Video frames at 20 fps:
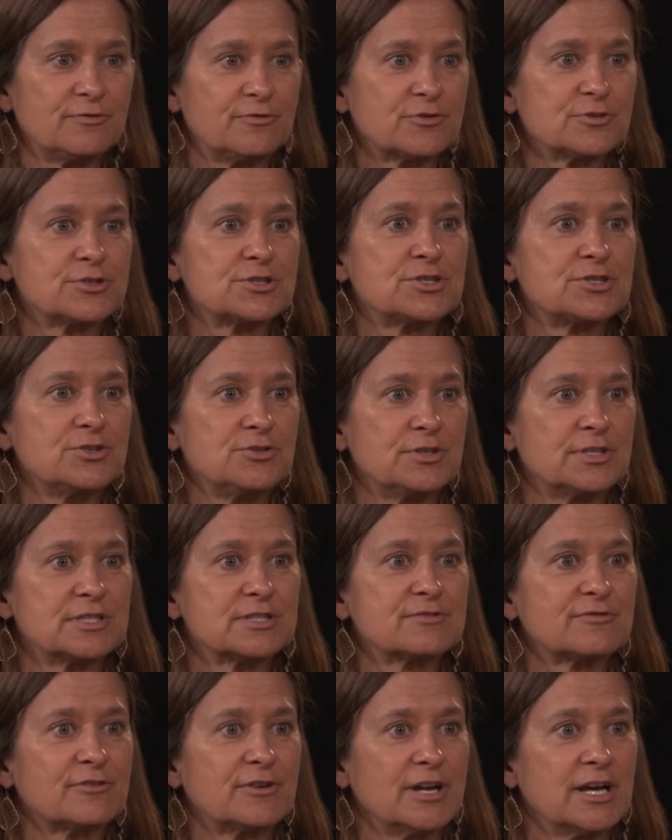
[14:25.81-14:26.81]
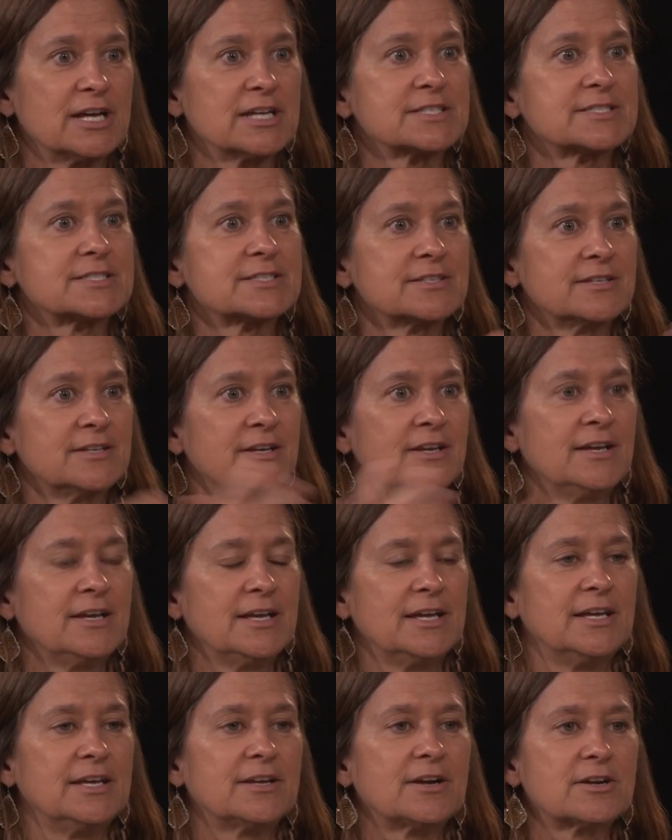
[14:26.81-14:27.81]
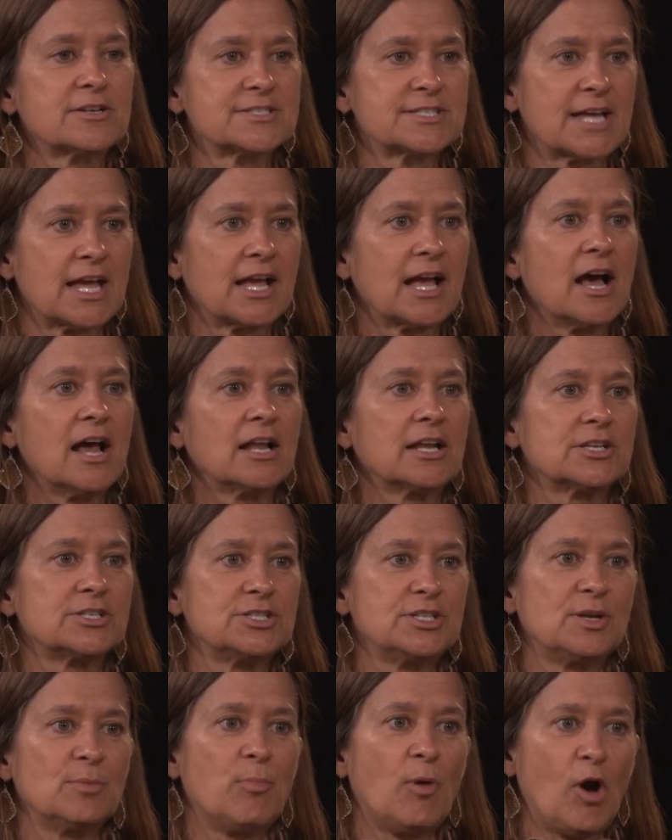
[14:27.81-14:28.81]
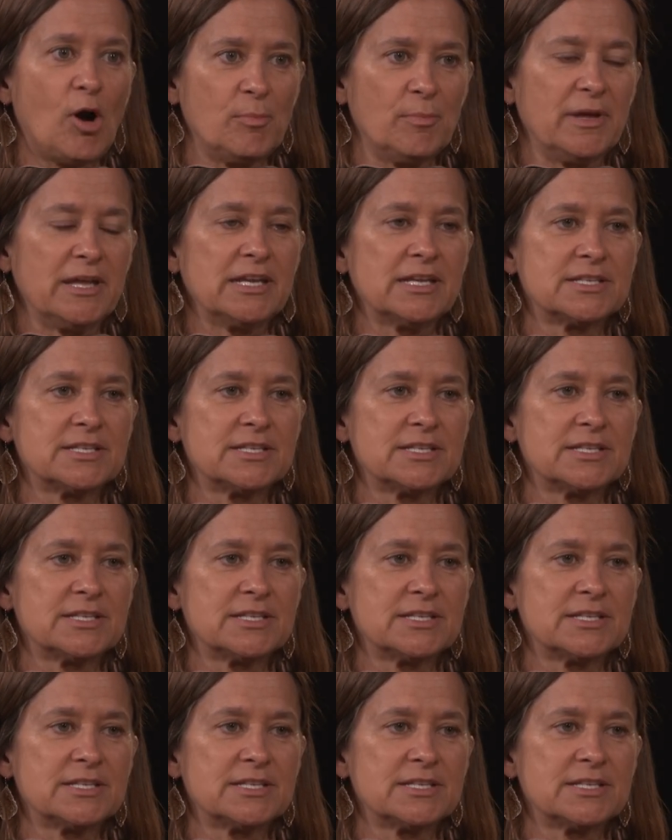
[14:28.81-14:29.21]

for students for us in our psychology department.